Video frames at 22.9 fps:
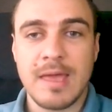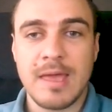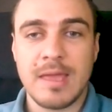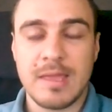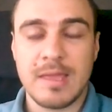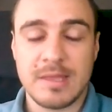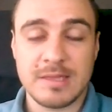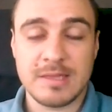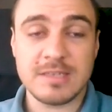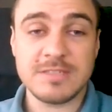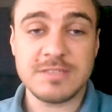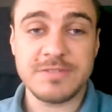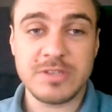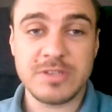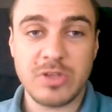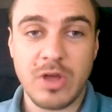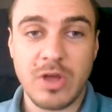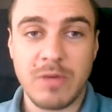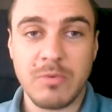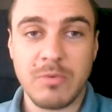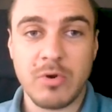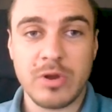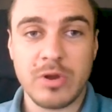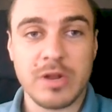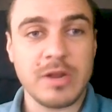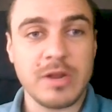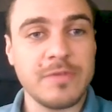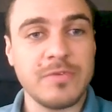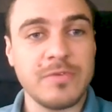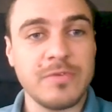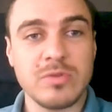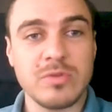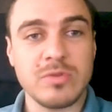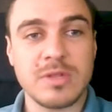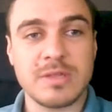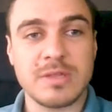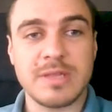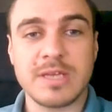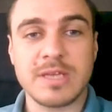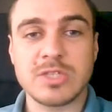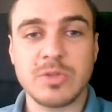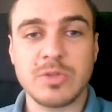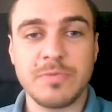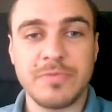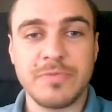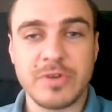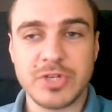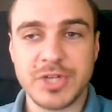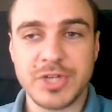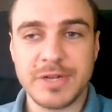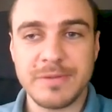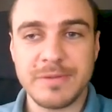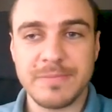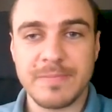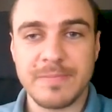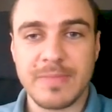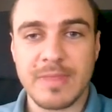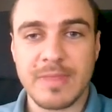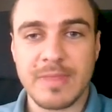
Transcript: In this video I'm going to review the desktop version,